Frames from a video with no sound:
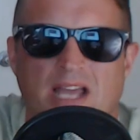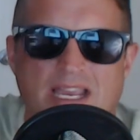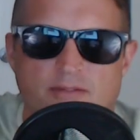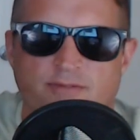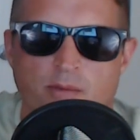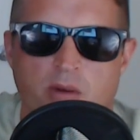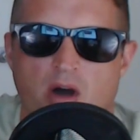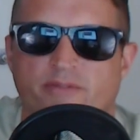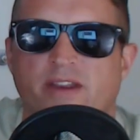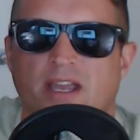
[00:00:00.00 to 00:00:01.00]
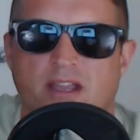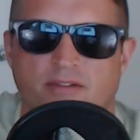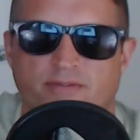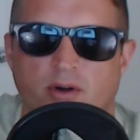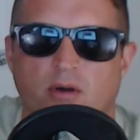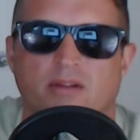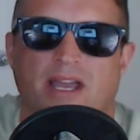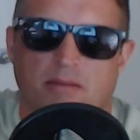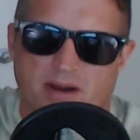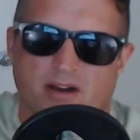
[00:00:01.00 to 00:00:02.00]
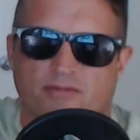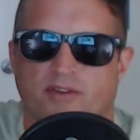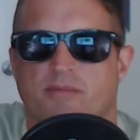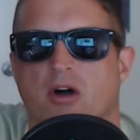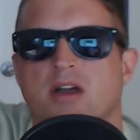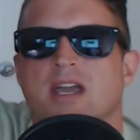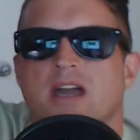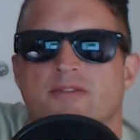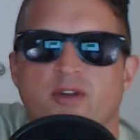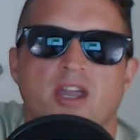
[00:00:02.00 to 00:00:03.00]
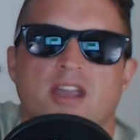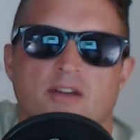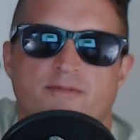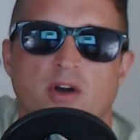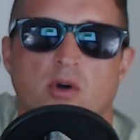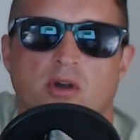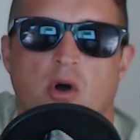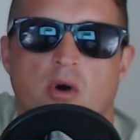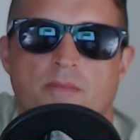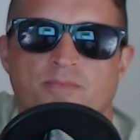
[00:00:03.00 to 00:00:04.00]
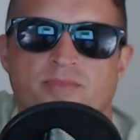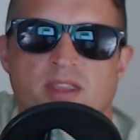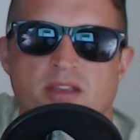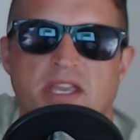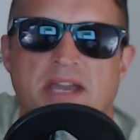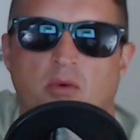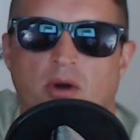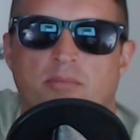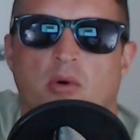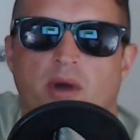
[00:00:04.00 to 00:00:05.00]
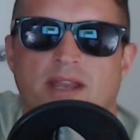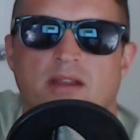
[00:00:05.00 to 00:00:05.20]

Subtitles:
in football, if you kick a field, like American football. If you kick a field goal, you get 1 point.